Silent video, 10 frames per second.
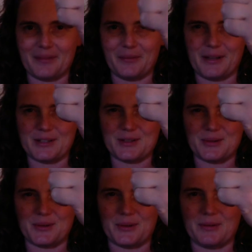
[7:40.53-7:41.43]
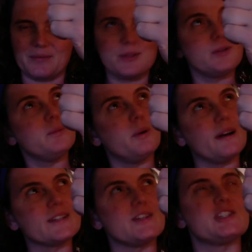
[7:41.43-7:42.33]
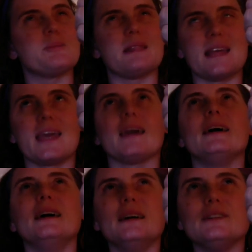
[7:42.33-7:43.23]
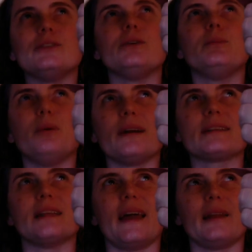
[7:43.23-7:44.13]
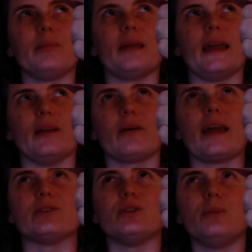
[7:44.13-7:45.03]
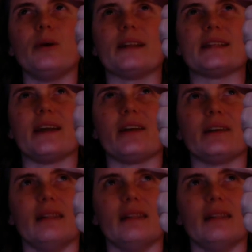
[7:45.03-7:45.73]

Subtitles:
what's true? 2 points. So you should be thinking, 2 points lie in a plane. Okay, 2 points there in